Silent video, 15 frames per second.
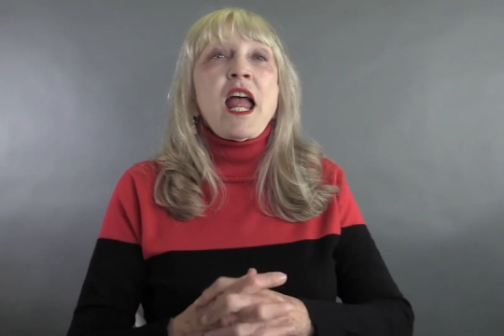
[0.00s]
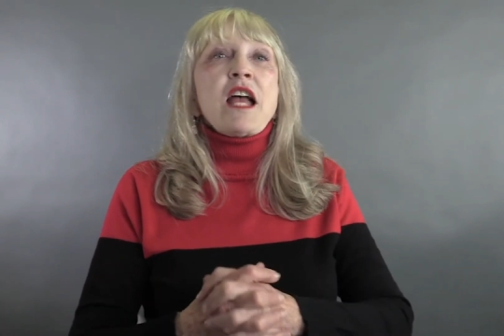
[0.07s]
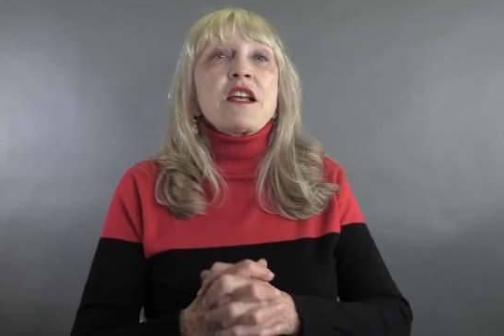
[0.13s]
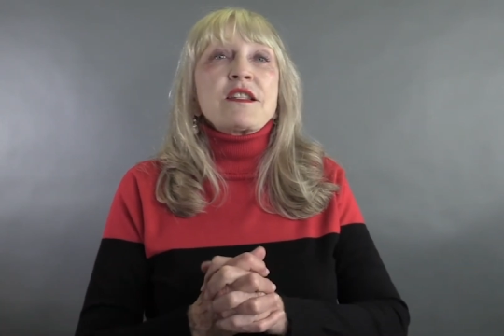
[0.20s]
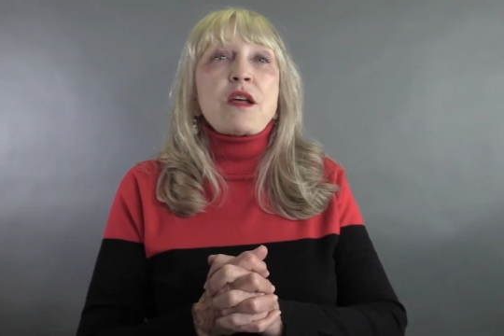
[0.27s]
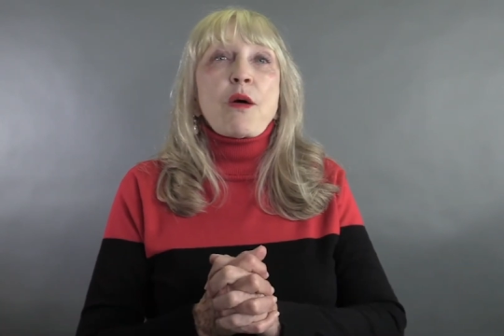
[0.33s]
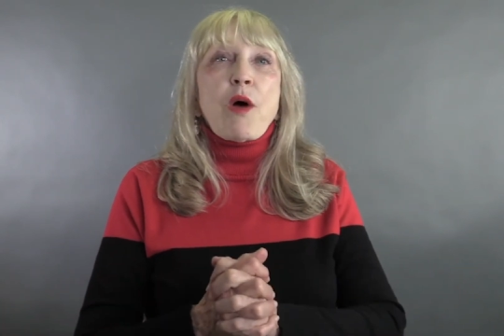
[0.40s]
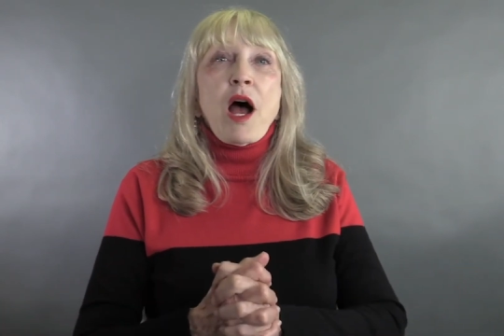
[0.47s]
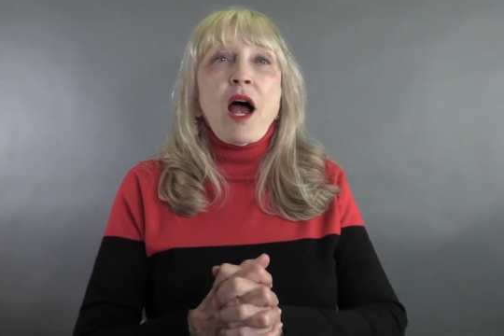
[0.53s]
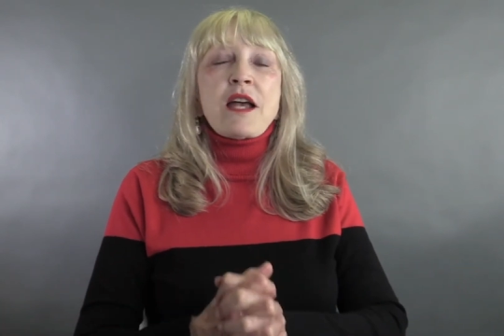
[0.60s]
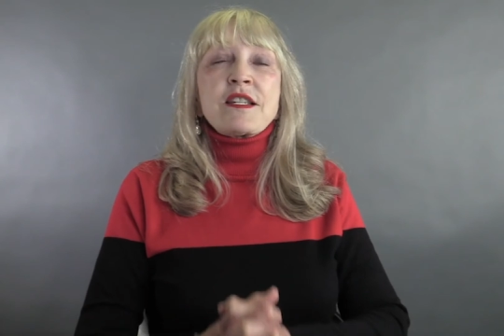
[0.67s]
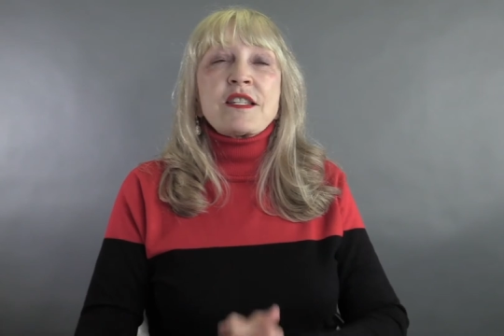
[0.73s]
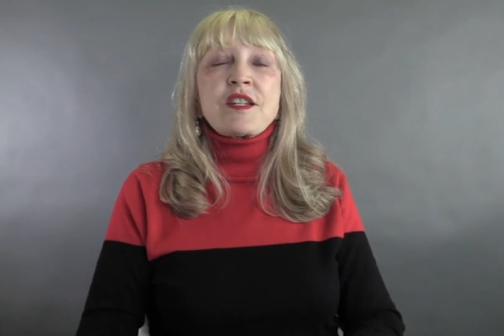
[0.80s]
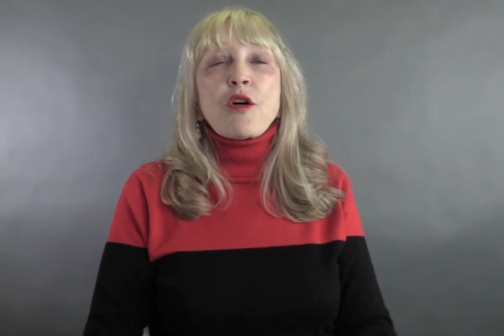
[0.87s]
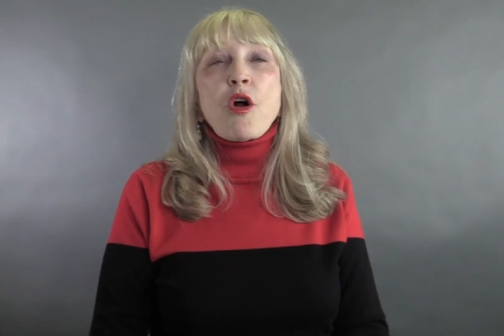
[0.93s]
So I
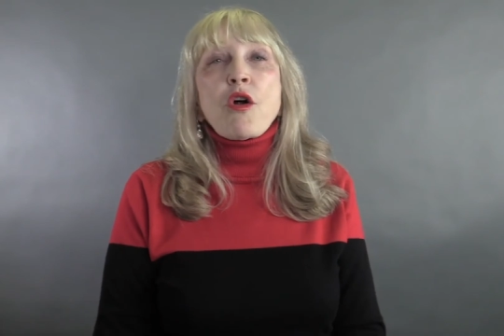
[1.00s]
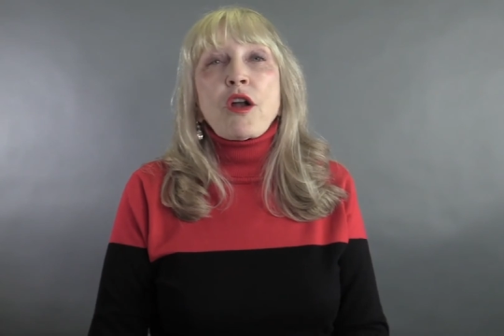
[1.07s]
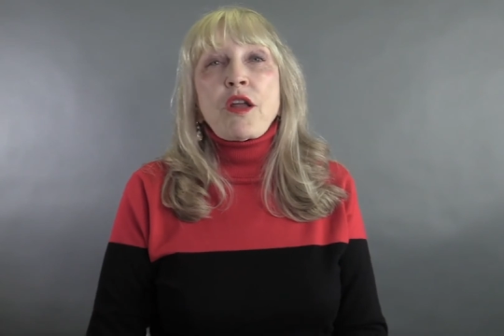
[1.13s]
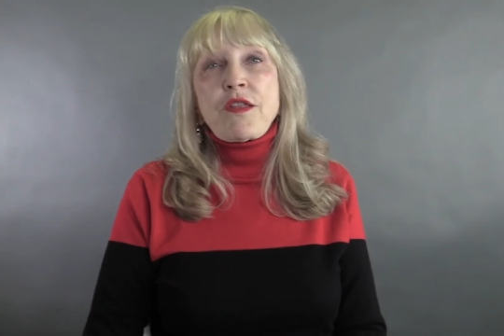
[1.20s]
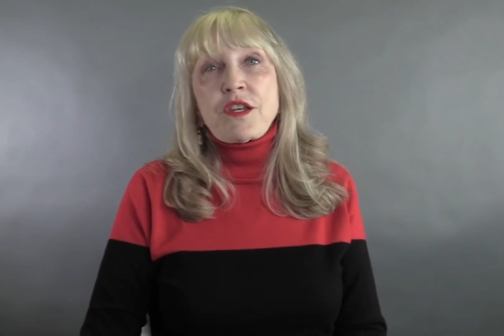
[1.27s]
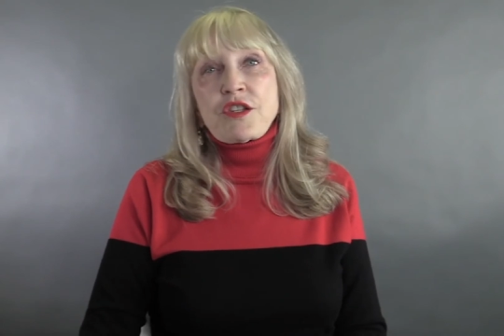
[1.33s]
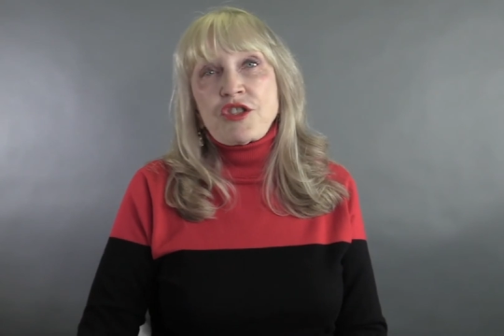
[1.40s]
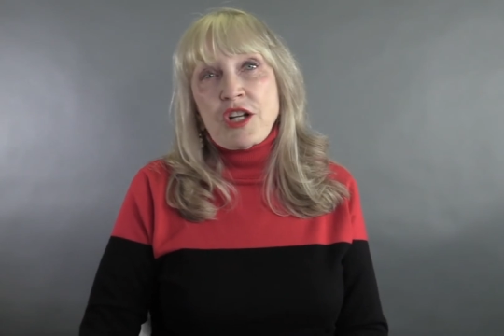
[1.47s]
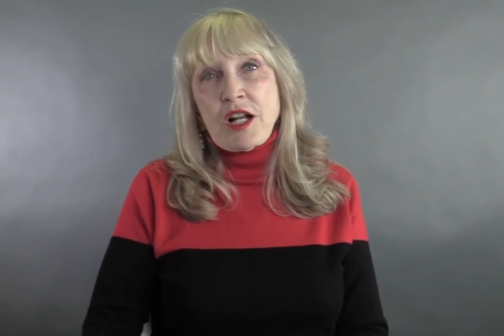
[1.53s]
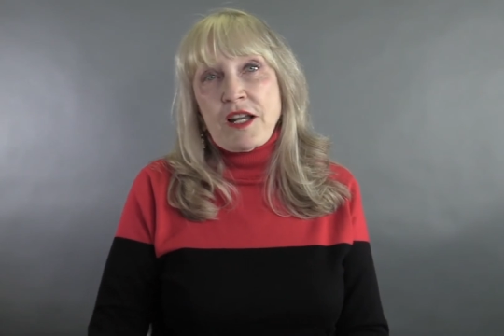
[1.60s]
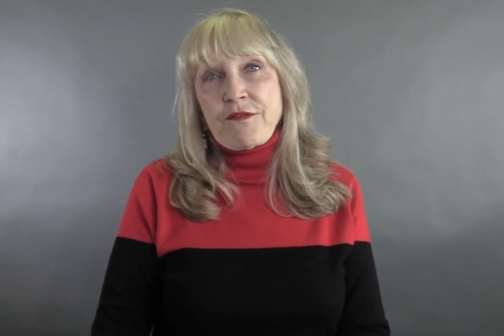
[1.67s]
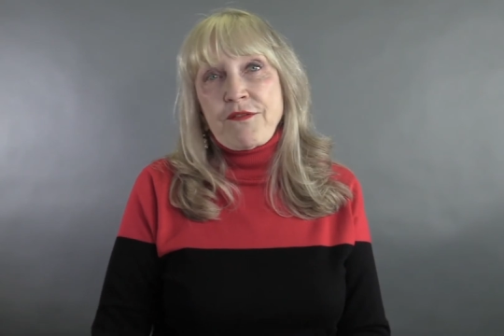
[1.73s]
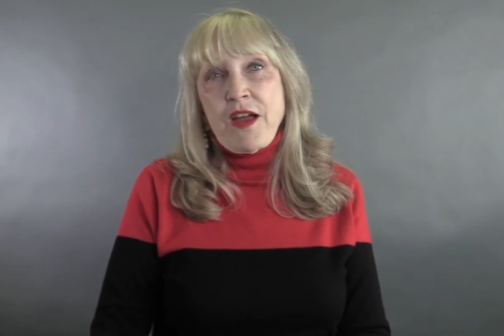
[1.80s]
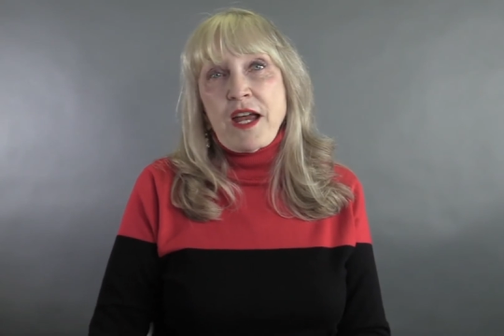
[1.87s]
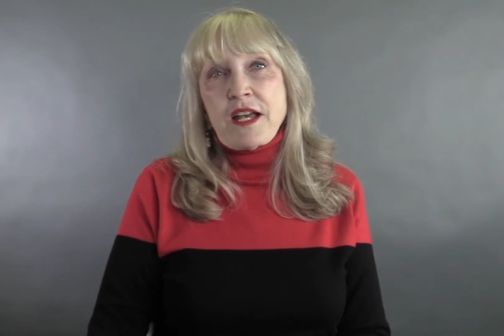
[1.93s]
started the Chili
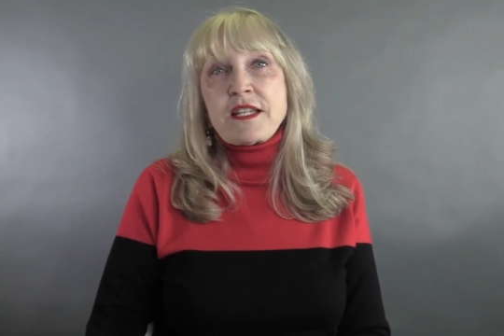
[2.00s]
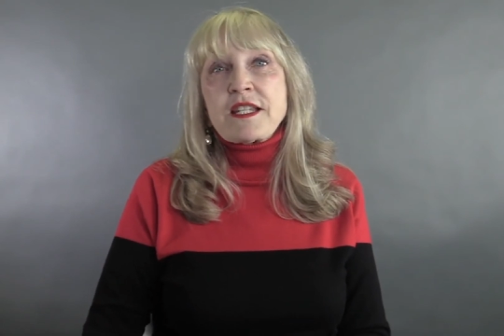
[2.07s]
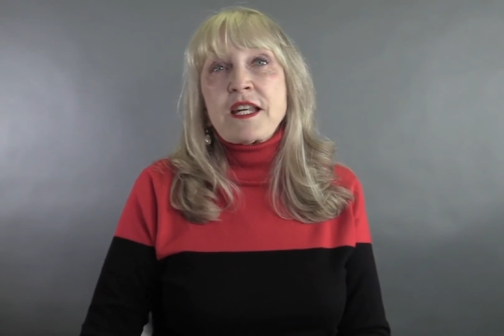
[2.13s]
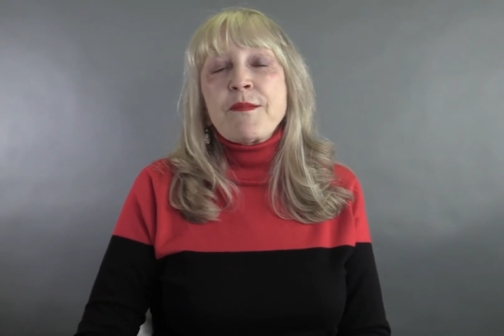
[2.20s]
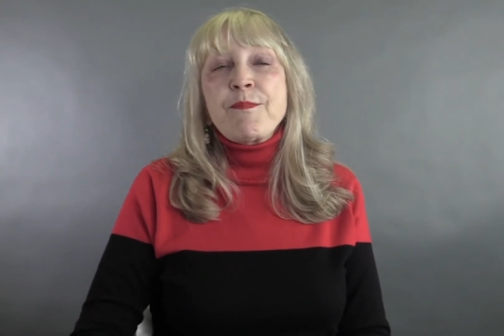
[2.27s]
Fest,